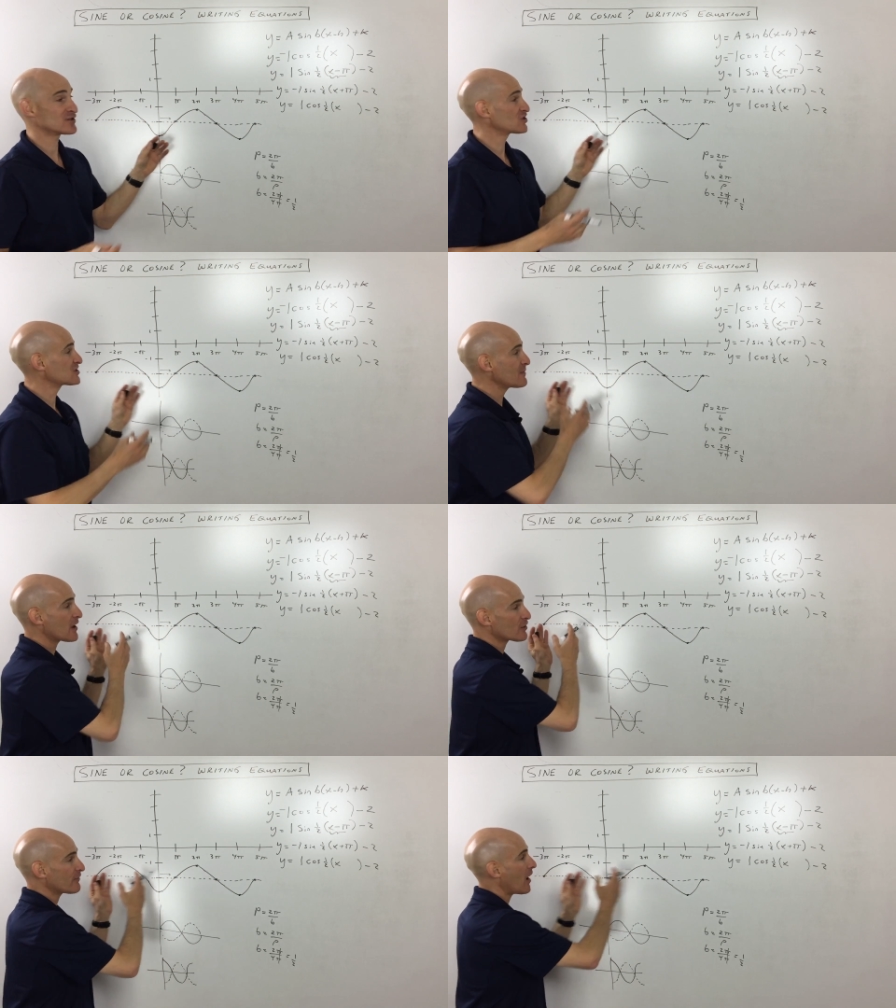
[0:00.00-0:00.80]
It's just a
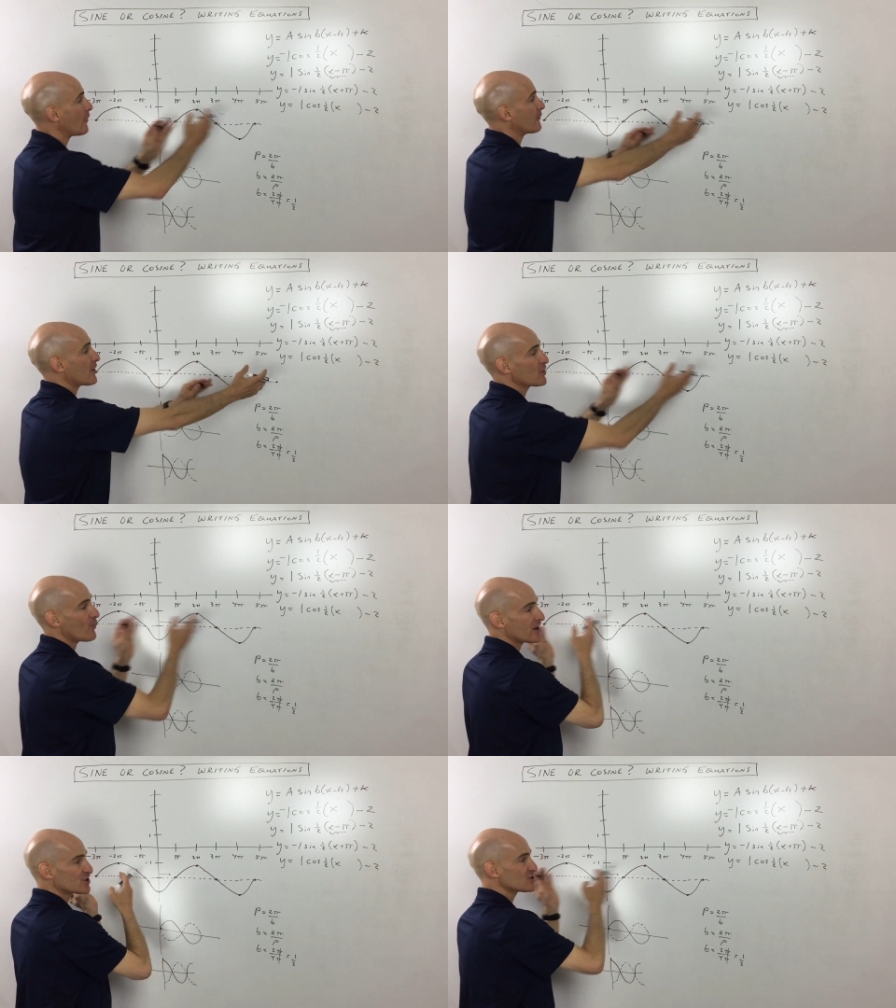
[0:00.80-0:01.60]
matter of how far you
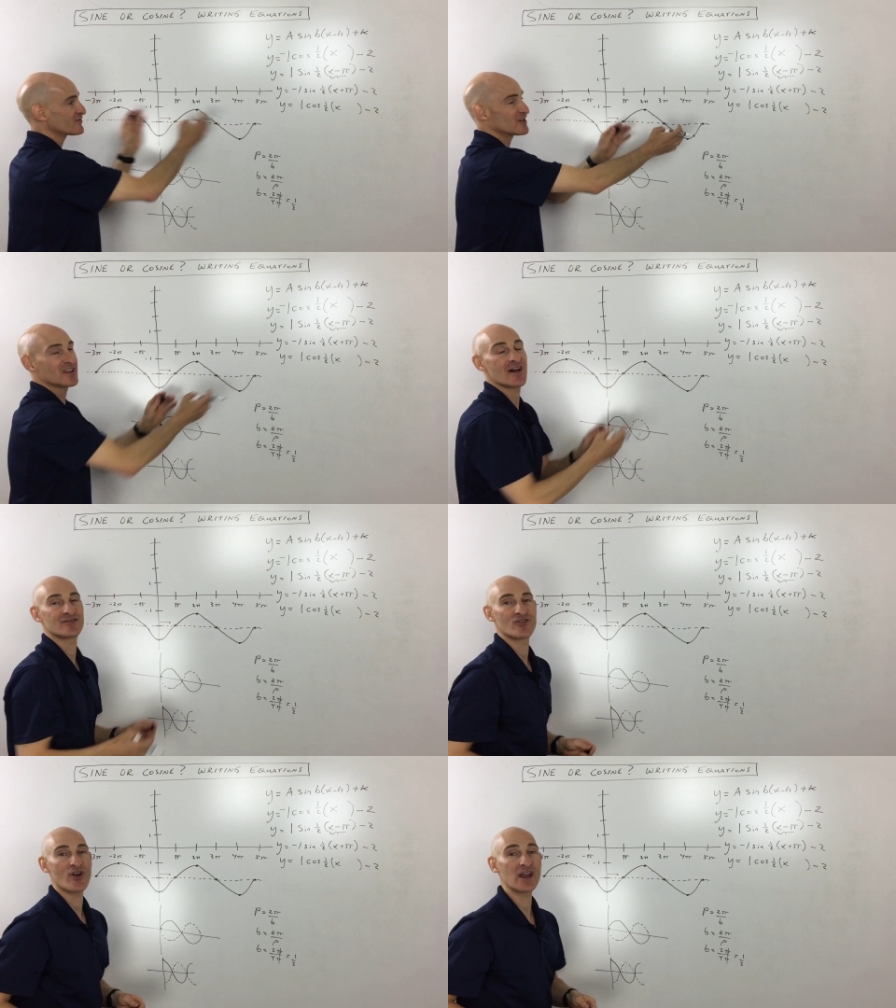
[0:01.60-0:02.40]
want to shift it
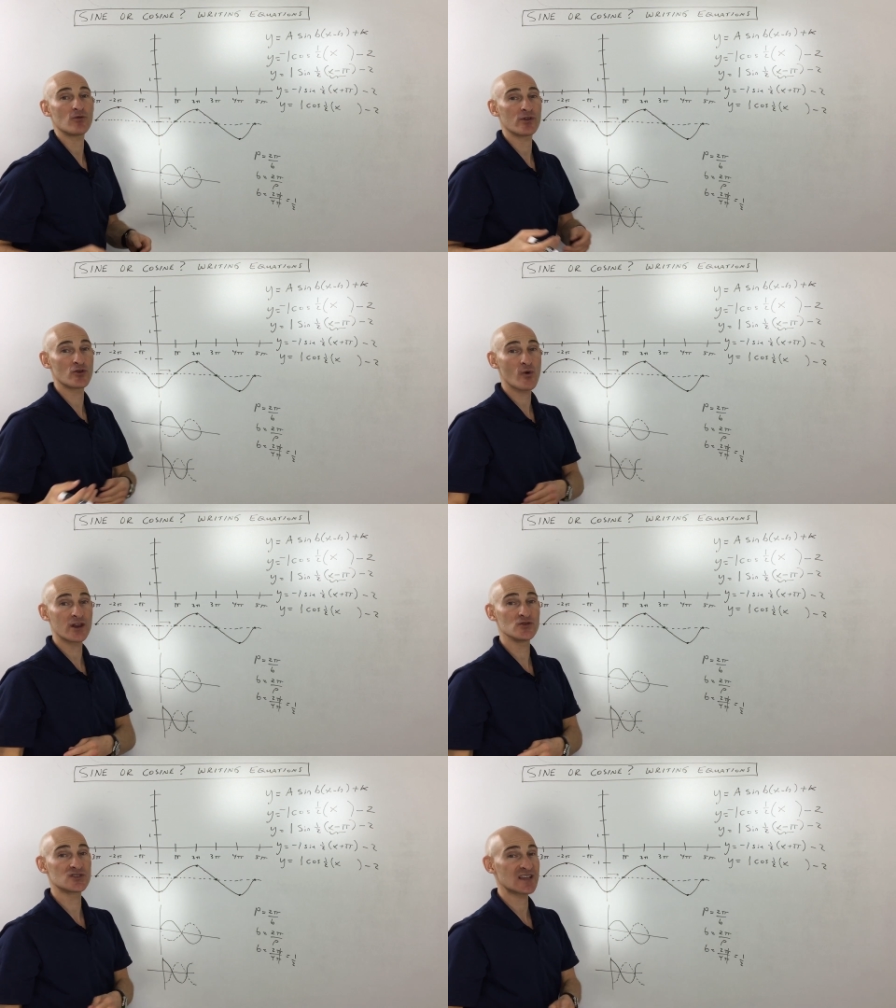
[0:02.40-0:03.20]
left and right, whether you
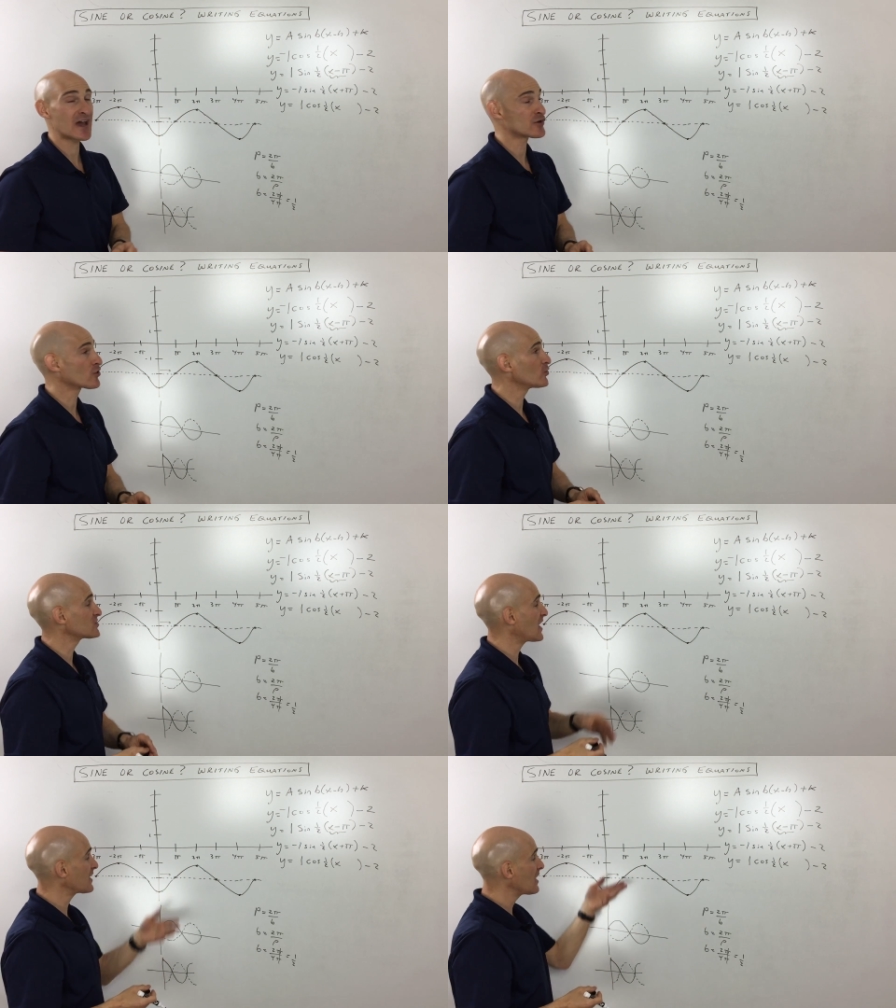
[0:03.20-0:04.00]
want to use sine or
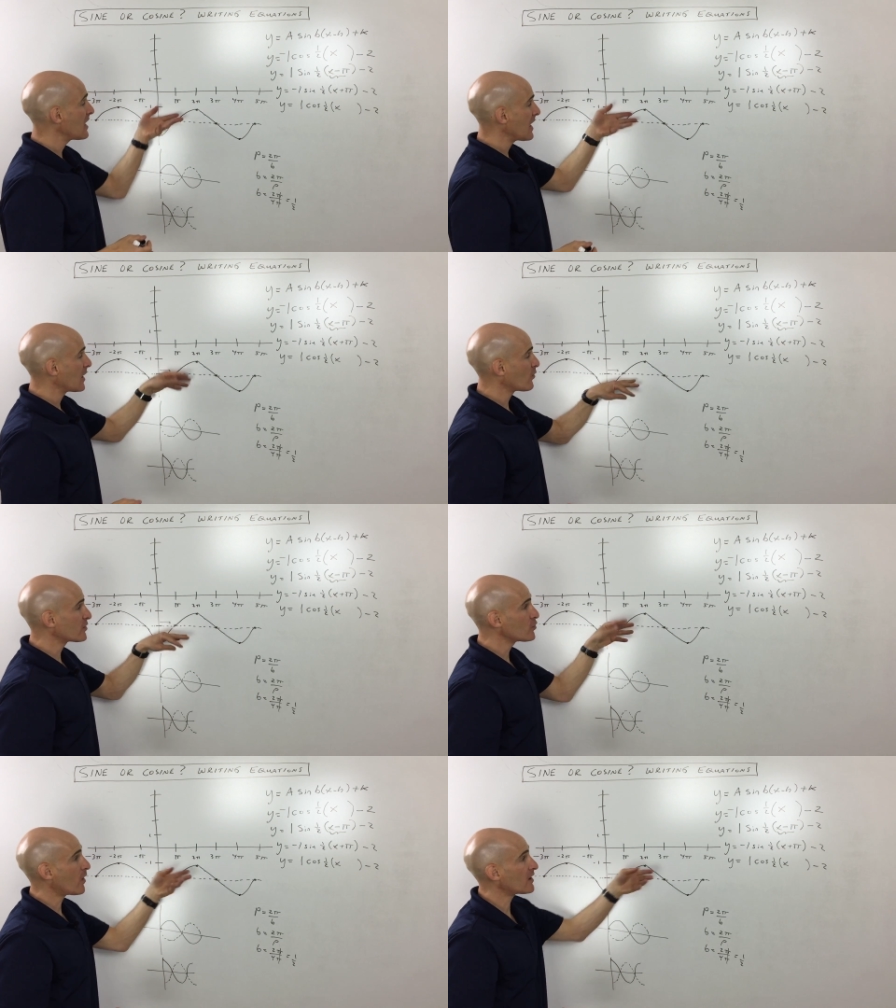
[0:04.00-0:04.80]
cosine, and
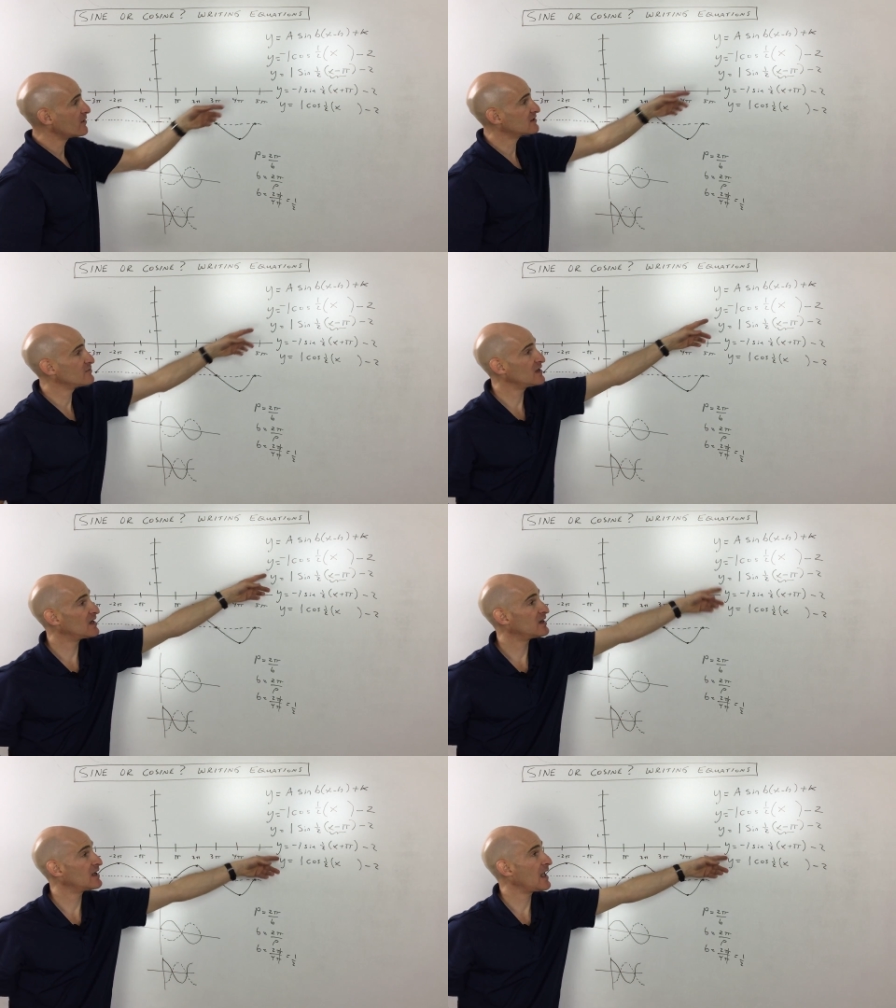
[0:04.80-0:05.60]
whether you want it to be
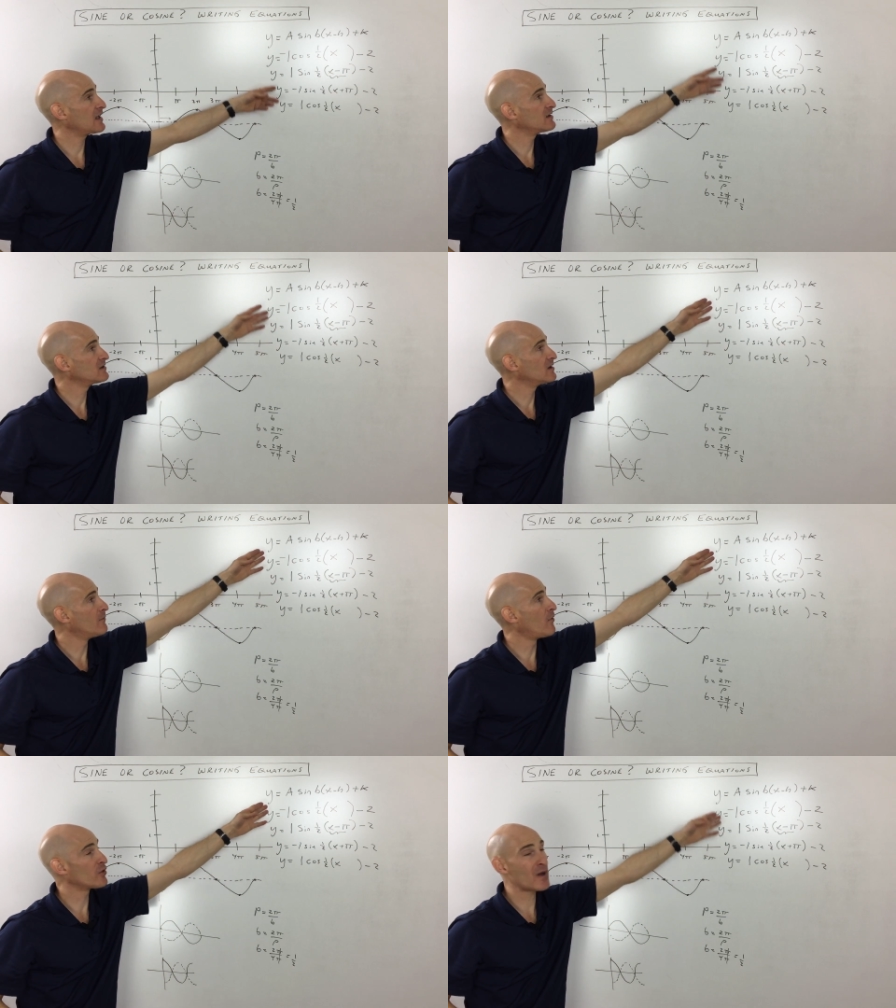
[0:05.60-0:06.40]
a
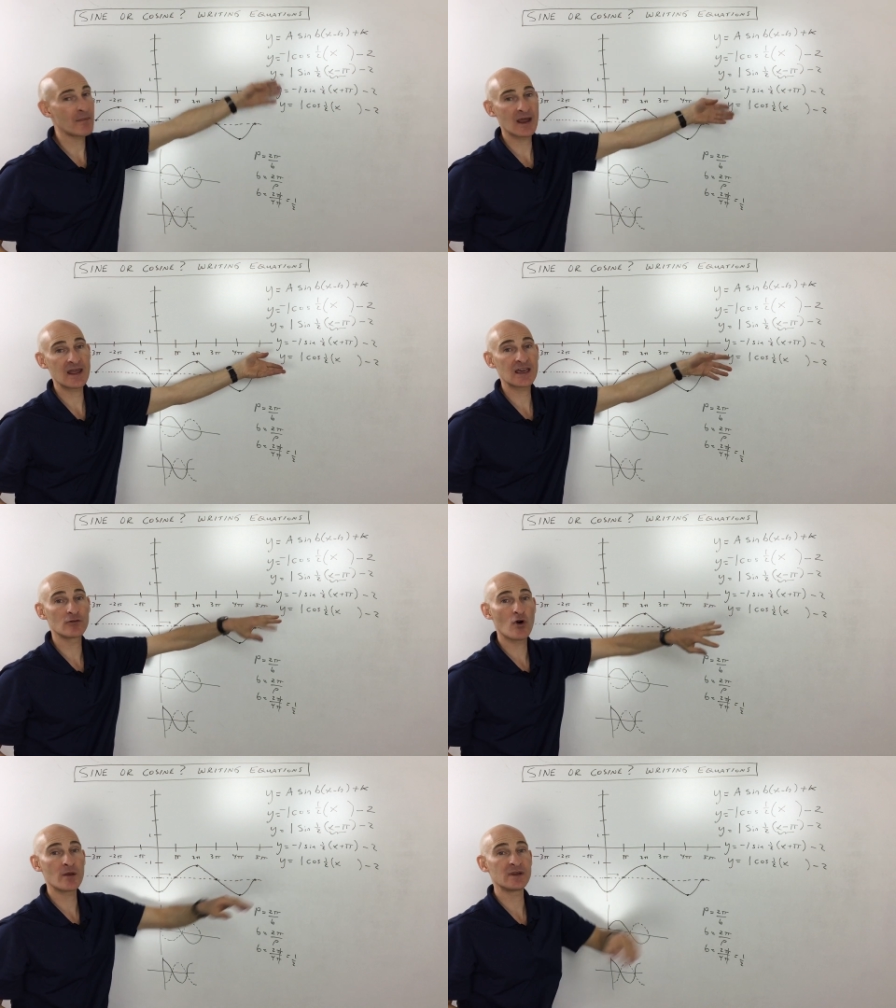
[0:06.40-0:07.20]
multiplied by a
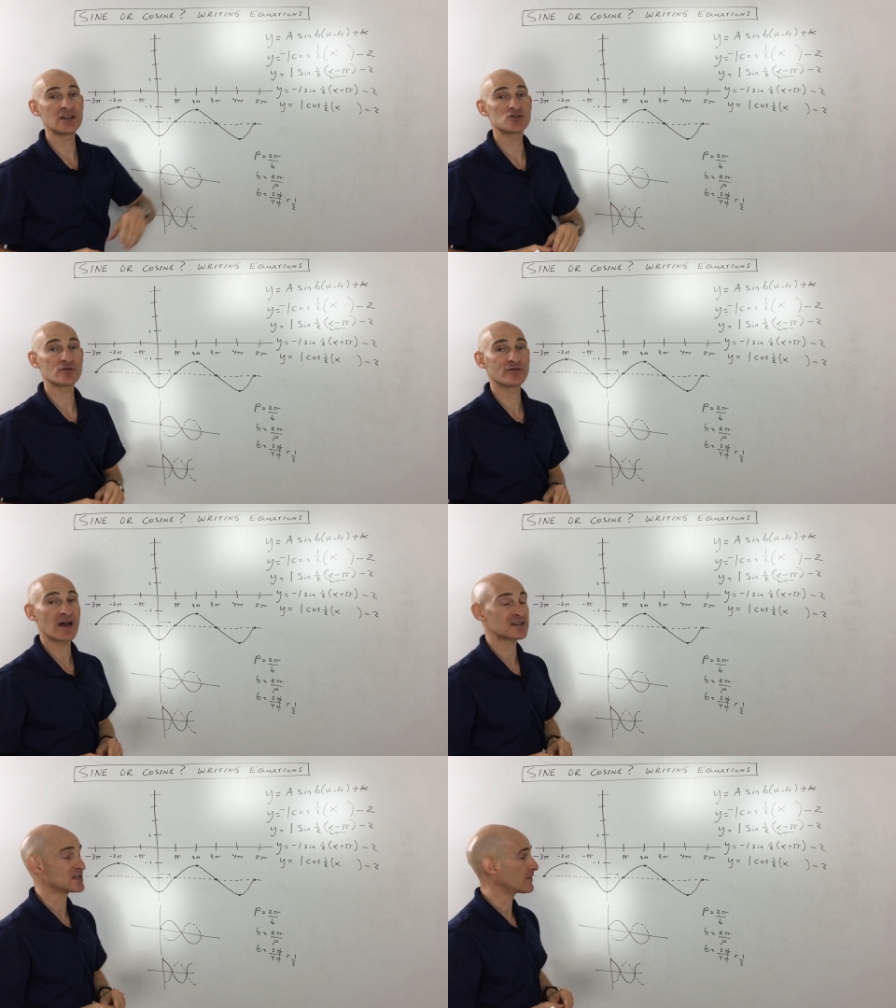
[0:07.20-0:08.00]
negative one, meaning it's
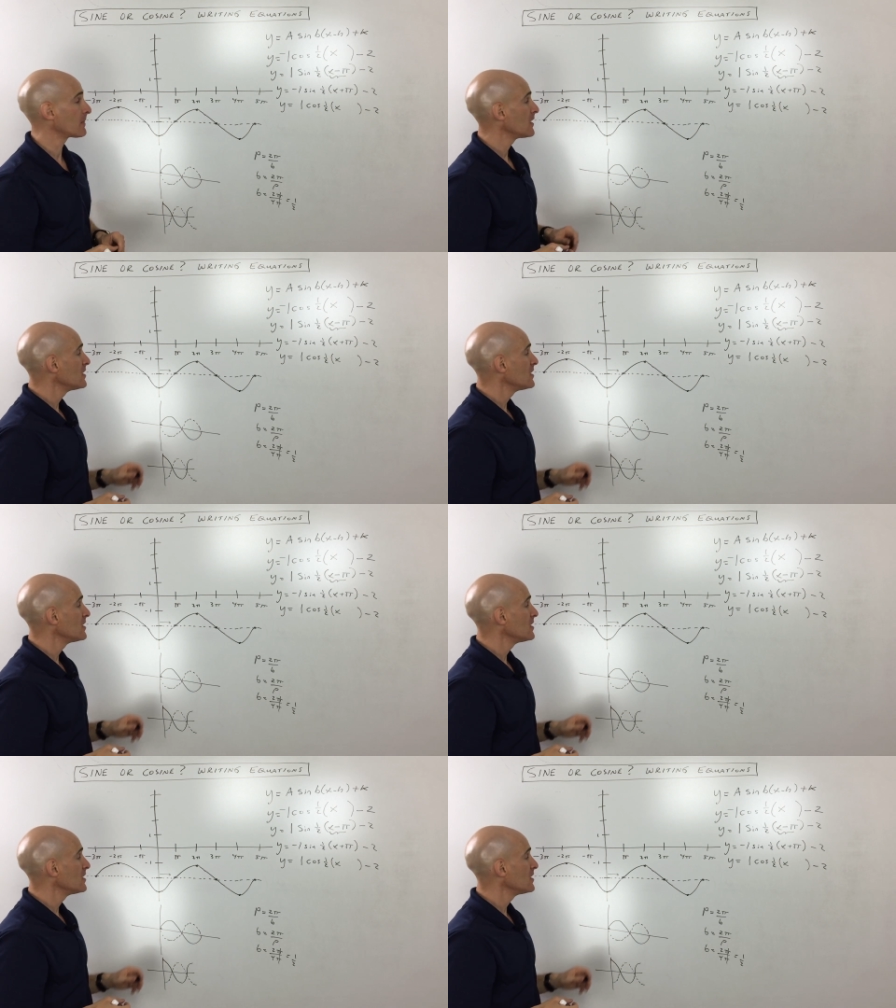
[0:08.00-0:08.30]
reflecting.